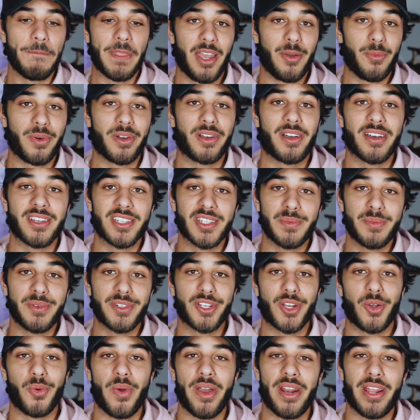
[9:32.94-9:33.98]
and when customers
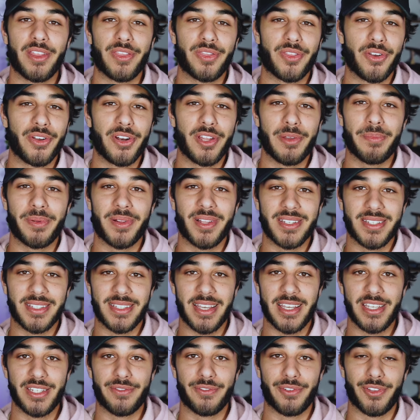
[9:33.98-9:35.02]
are waiting 30+
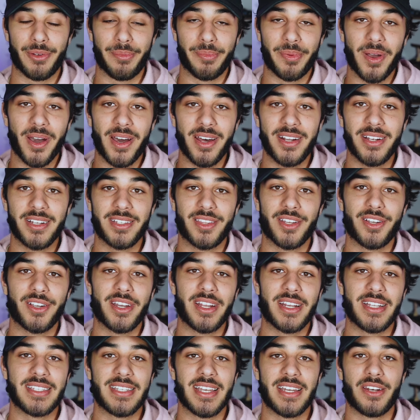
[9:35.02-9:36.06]
days for their product, they're
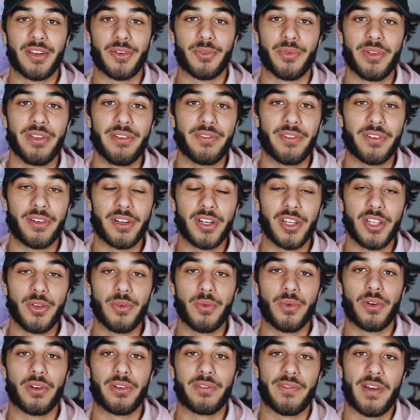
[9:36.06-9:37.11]
going to tend to refund you
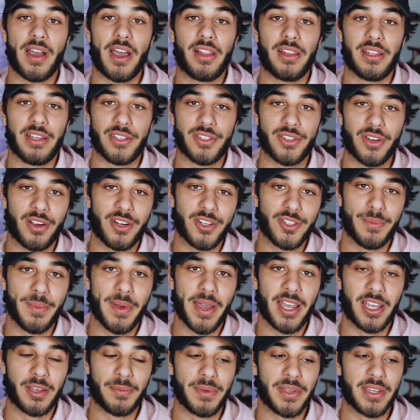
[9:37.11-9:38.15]
or file a
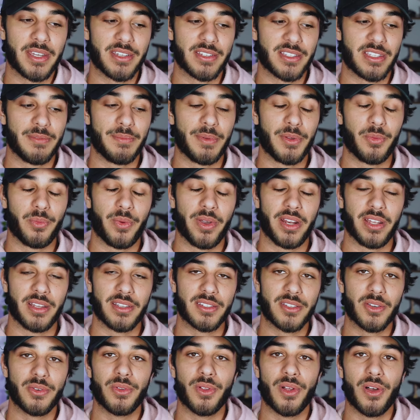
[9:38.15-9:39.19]
chargeback because they've been waiting
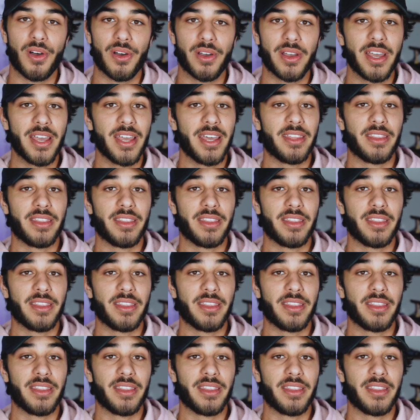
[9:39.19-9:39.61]
so long,